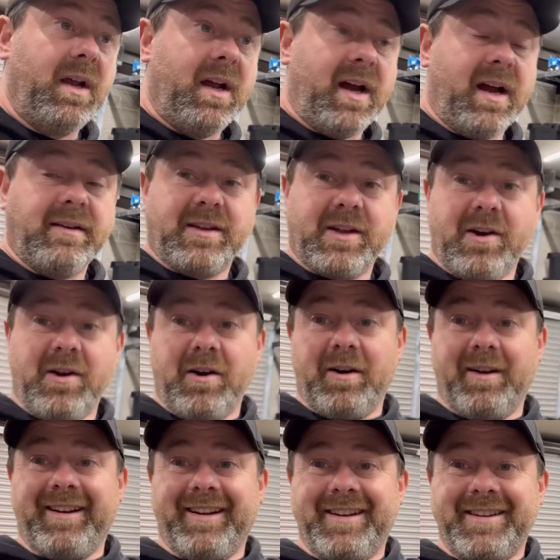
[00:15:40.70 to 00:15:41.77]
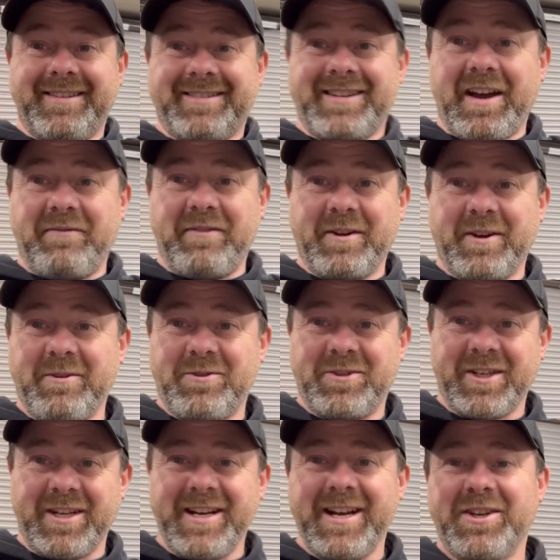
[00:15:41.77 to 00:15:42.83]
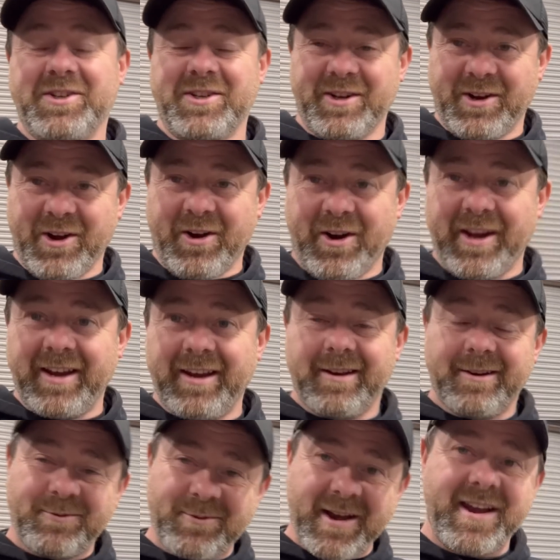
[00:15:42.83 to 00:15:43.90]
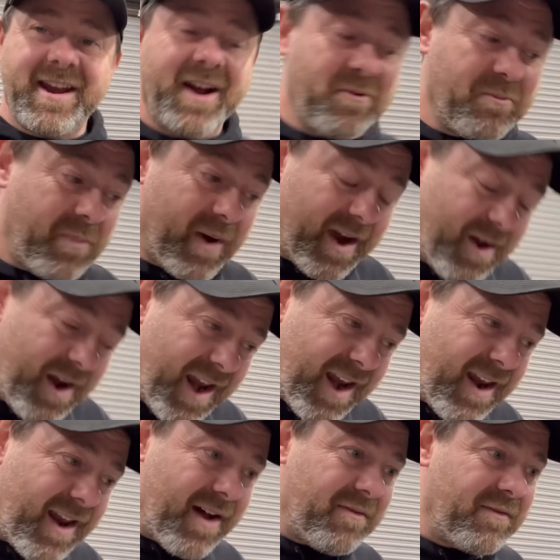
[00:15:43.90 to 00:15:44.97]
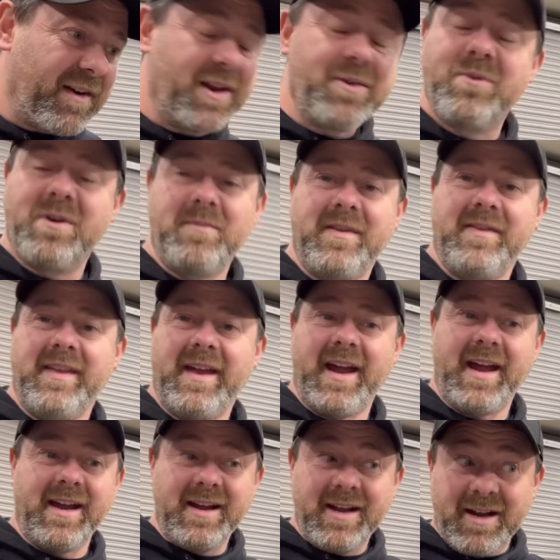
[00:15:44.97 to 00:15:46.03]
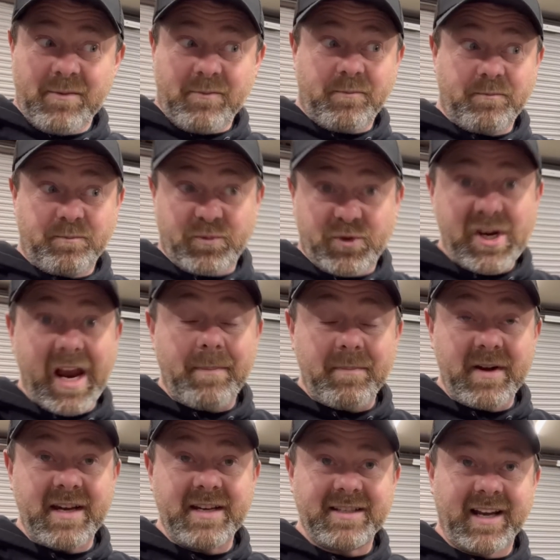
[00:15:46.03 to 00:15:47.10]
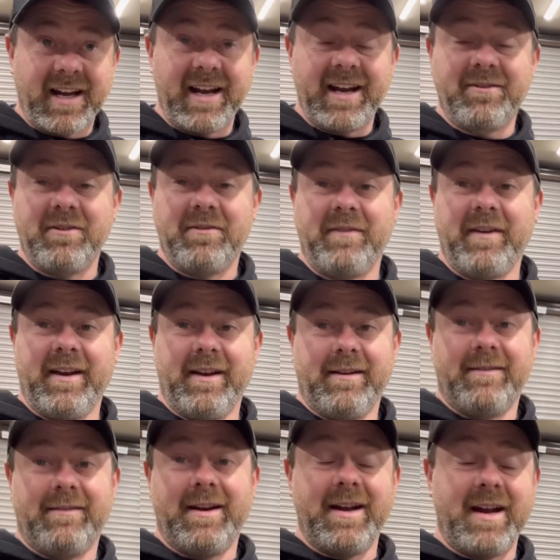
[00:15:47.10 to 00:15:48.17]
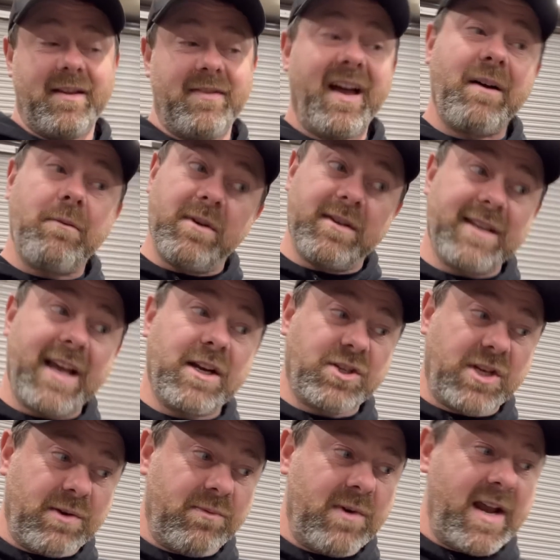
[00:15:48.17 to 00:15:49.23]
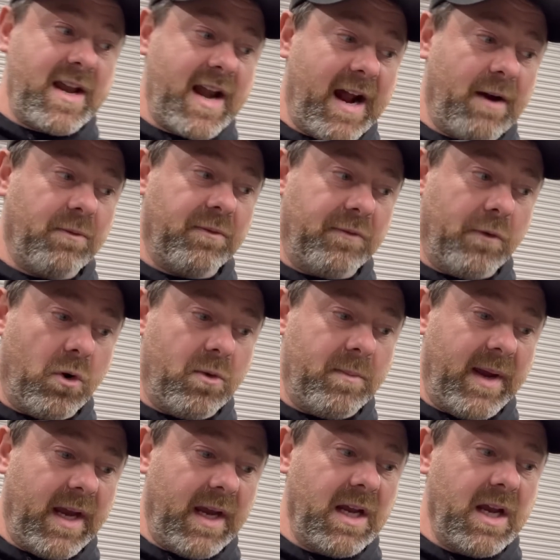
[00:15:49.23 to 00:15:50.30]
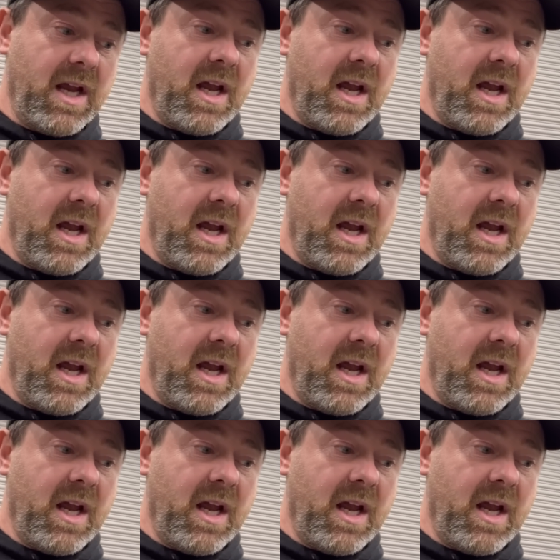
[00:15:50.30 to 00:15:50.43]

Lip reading: I got Tafaguchi Nishinagoi written out by a lovely woman there, Japanese calligraphy, right? And that was actually written out for me